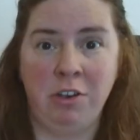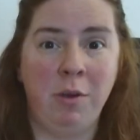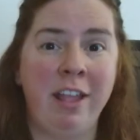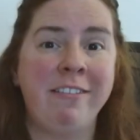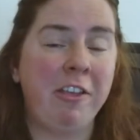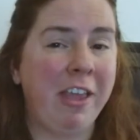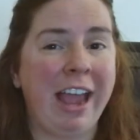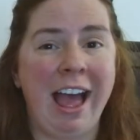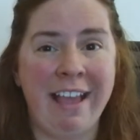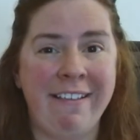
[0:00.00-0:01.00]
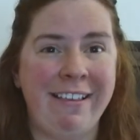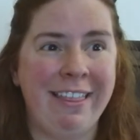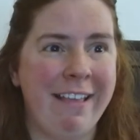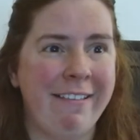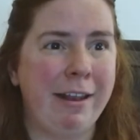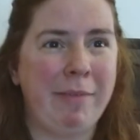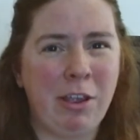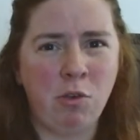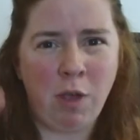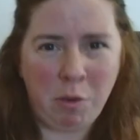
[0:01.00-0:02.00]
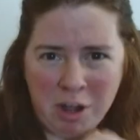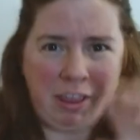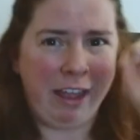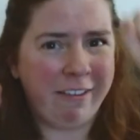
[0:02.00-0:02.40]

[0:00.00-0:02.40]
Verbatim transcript: And so like I see this and I'm like, ooh, I want to like